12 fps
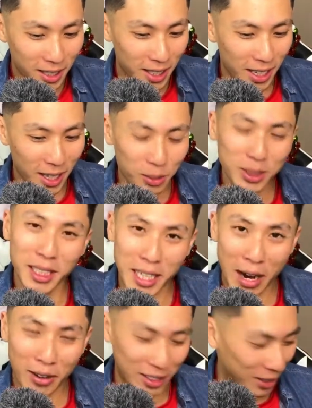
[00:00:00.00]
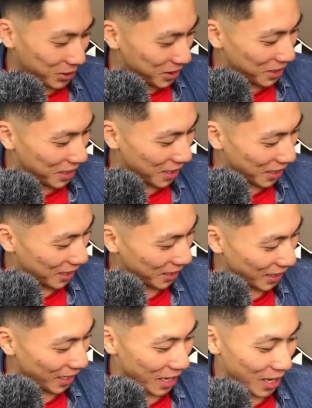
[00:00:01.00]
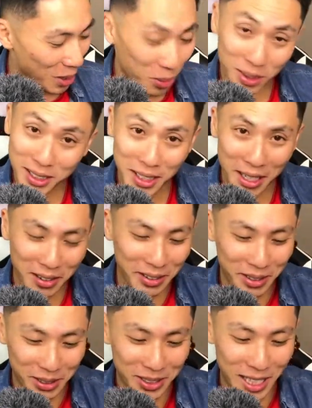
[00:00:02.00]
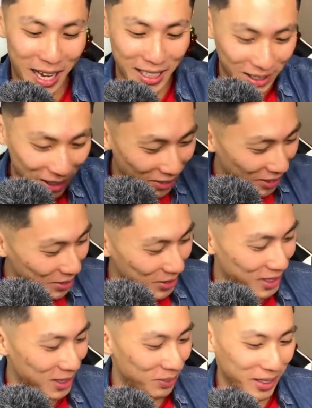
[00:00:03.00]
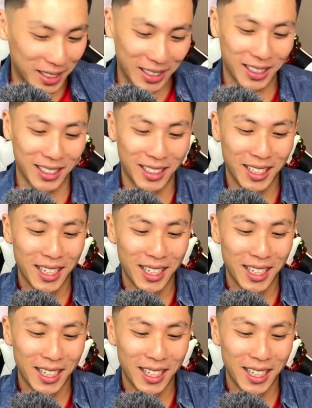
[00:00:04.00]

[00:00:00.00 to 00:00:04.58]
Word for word: It was a Gyarados. It was a Gyarados. I thought it was something good.